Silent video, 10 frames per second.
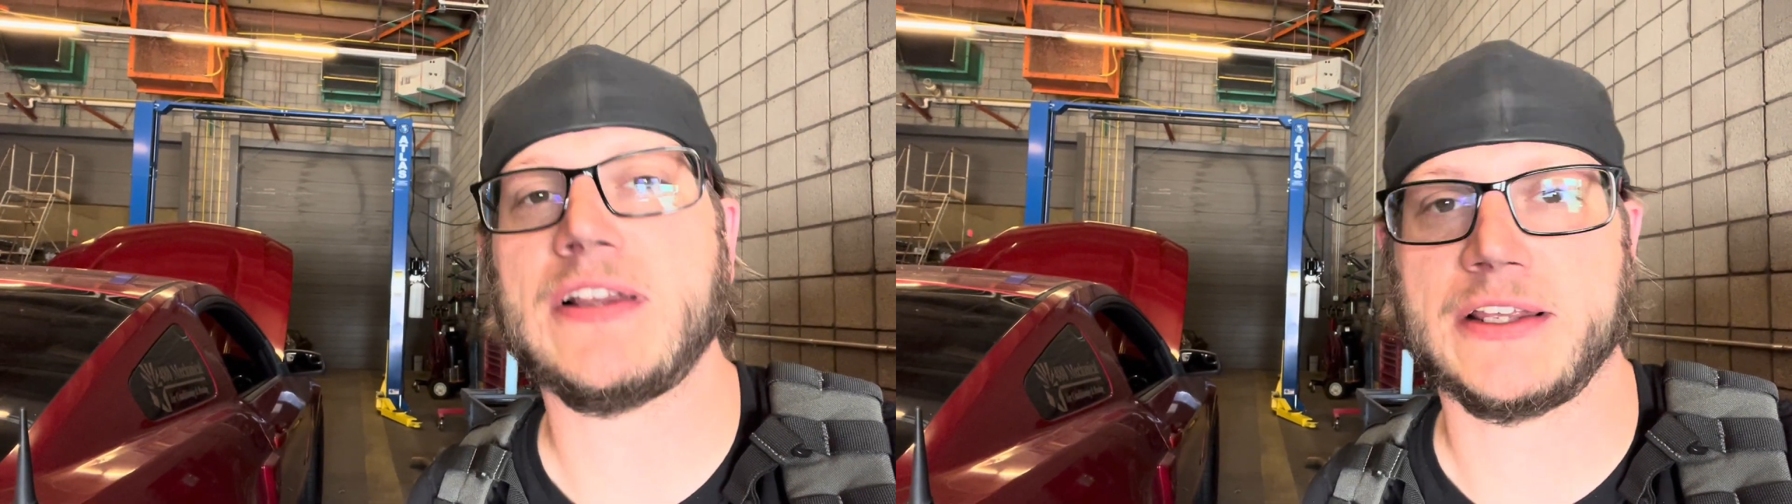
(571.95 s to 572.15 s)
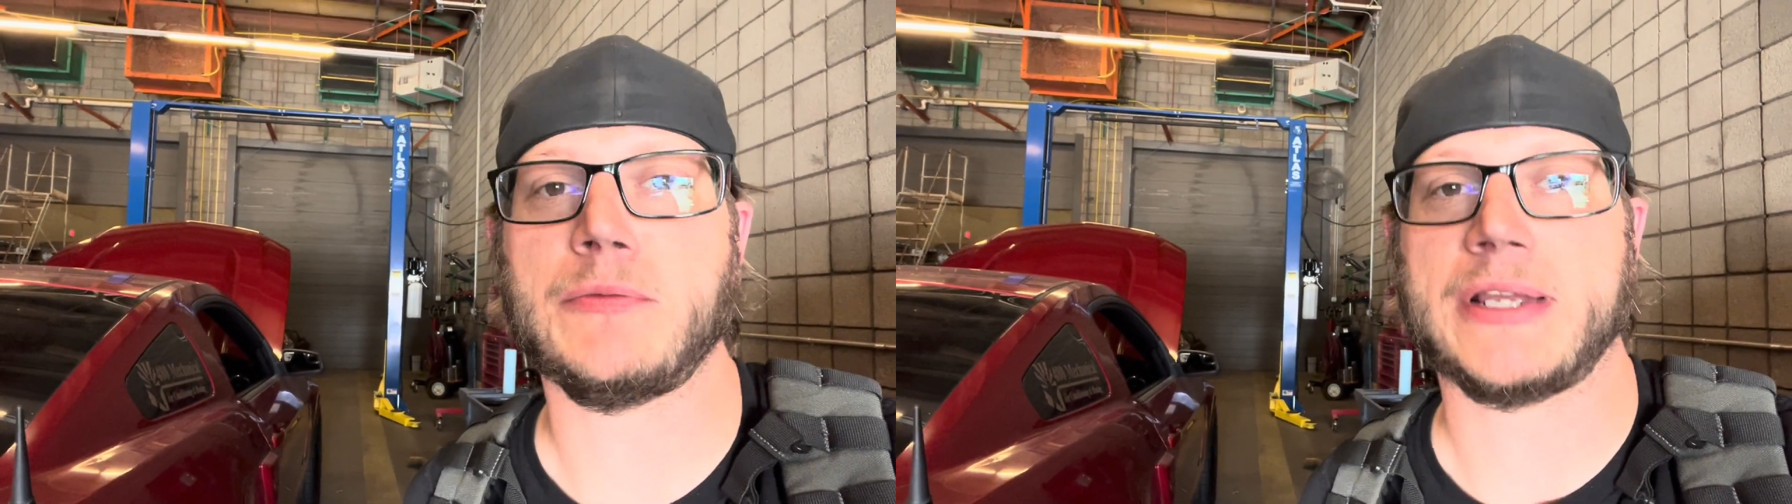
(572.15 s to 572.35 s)

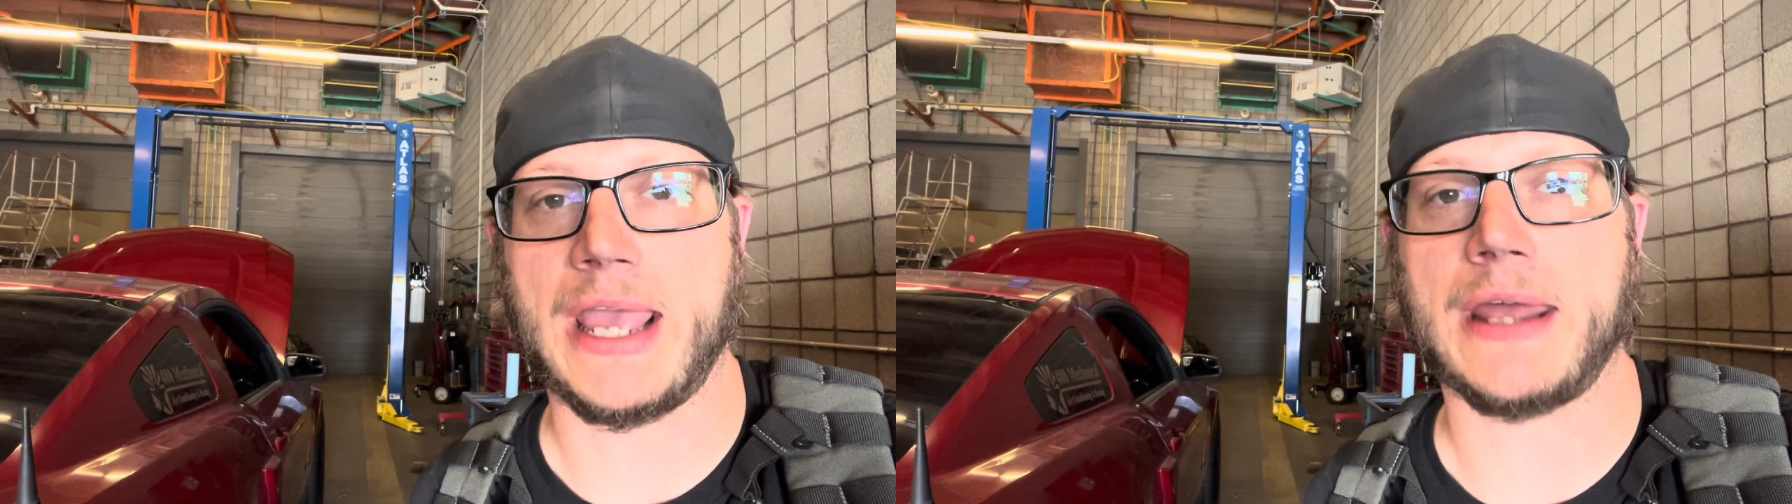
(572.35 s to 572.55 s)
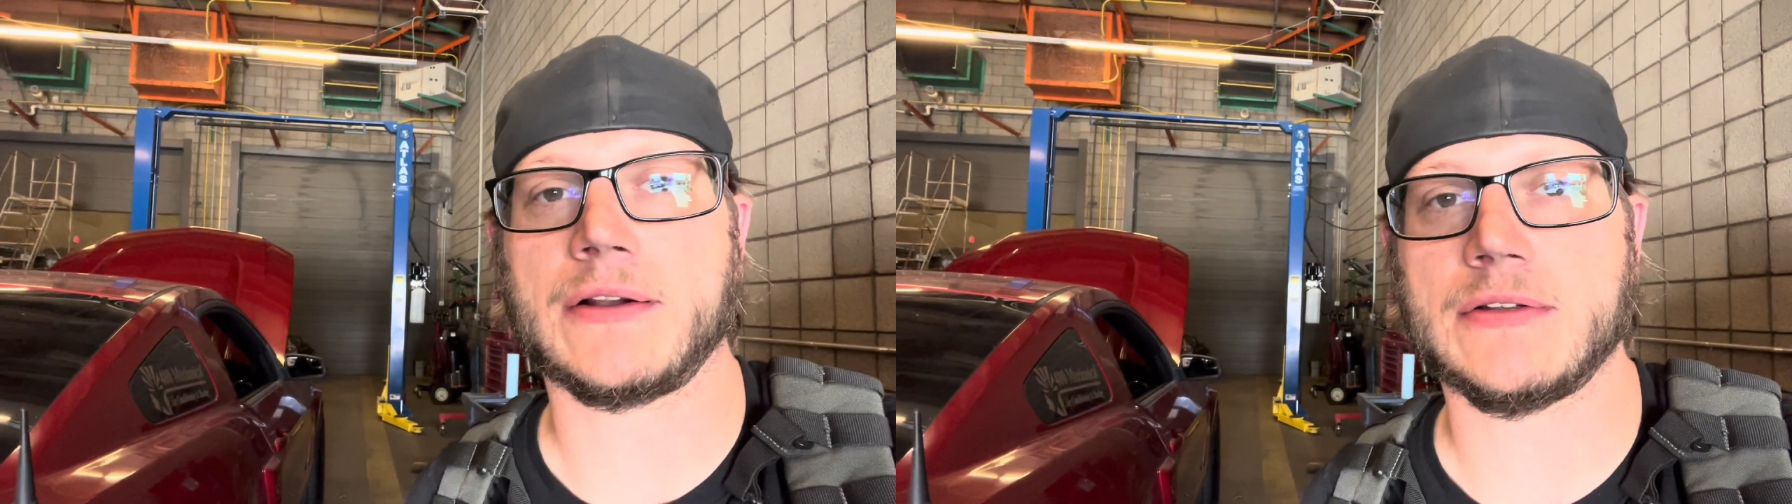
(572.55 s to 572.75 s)
little
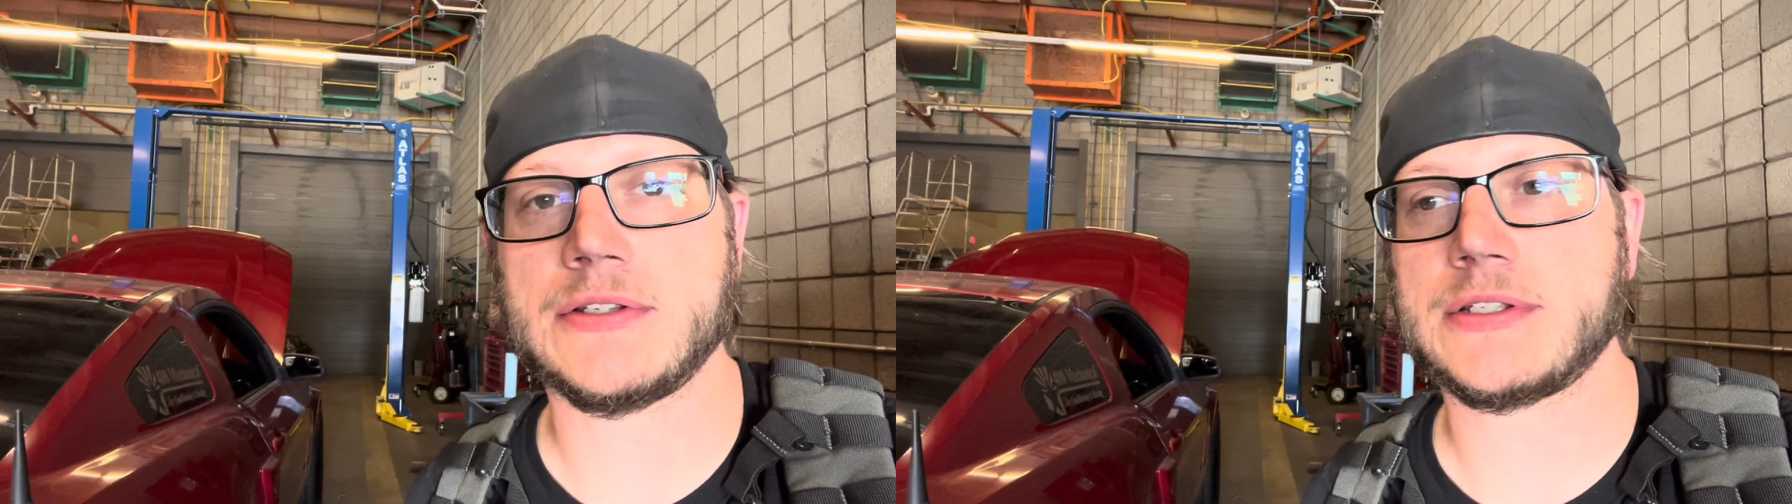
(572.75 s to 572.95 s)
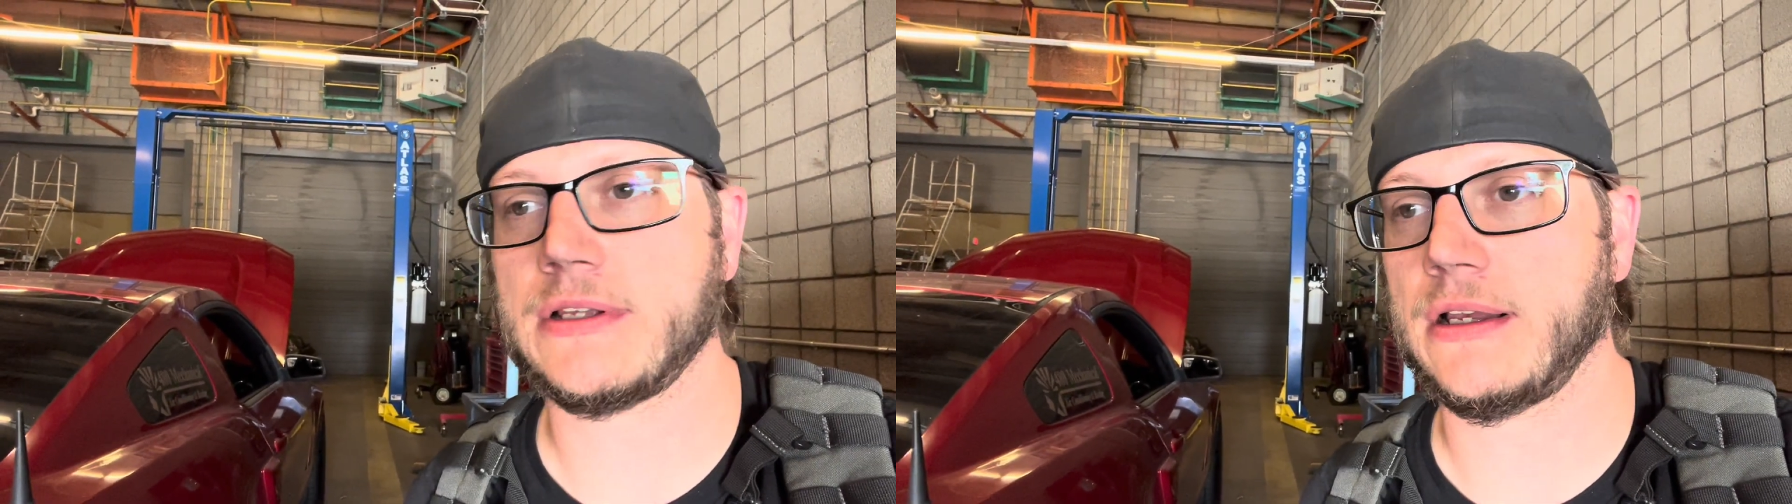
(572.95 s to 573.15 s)

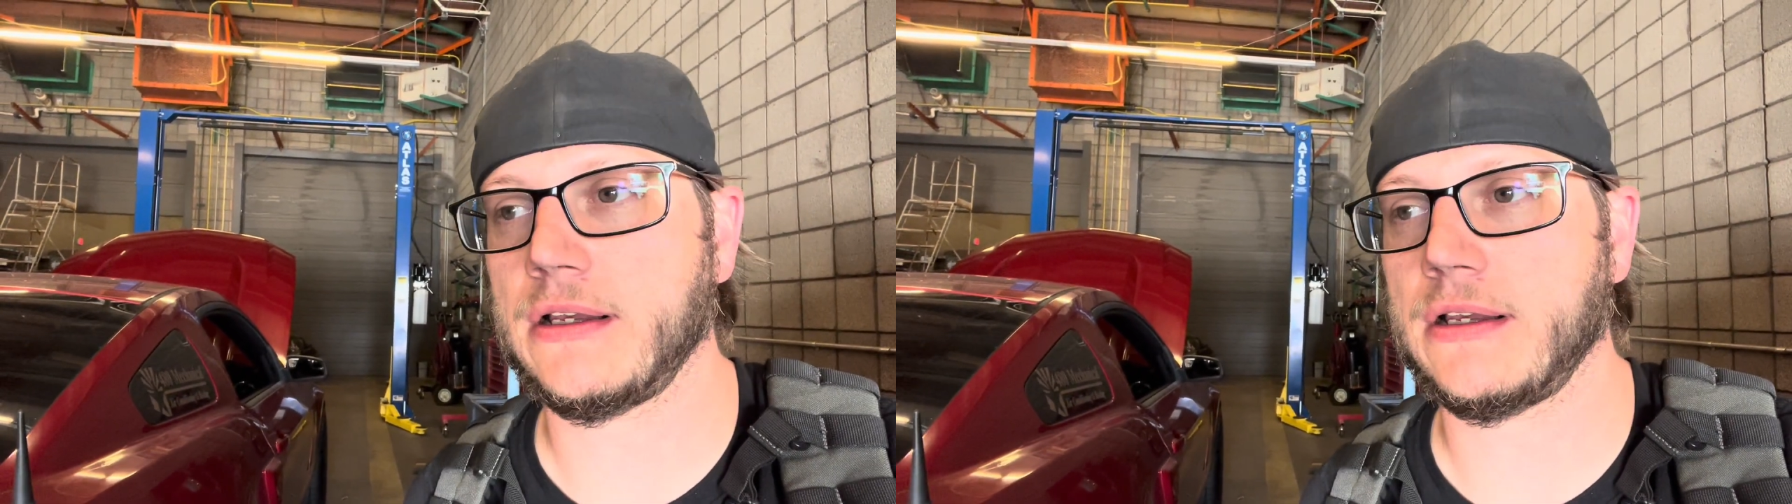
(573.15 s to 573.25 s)
mechanicals.